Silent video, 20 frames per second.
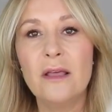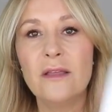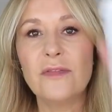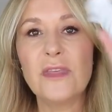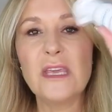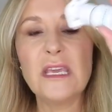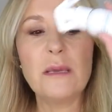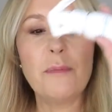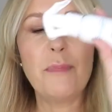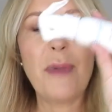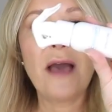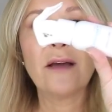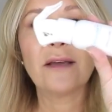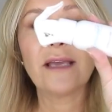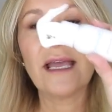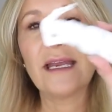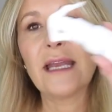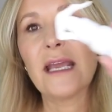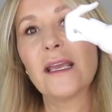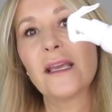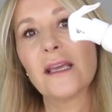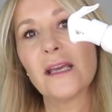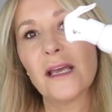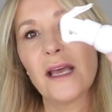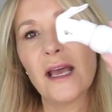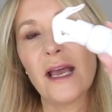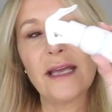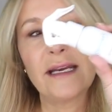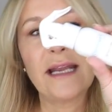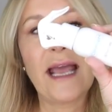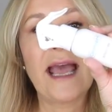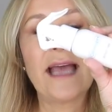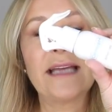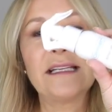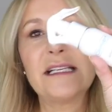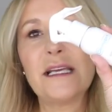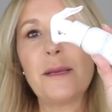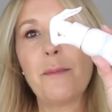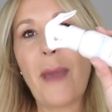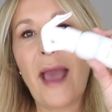Think about getting an
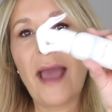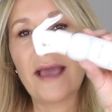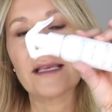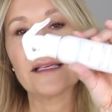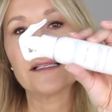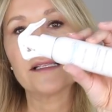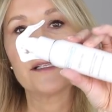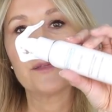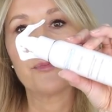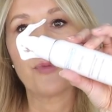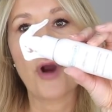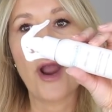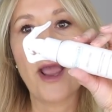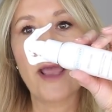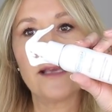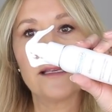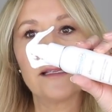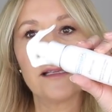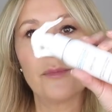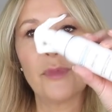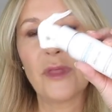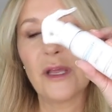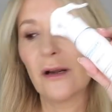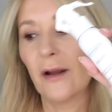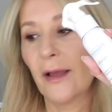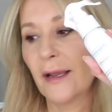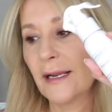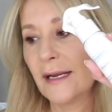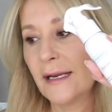anti-bac spray. Something like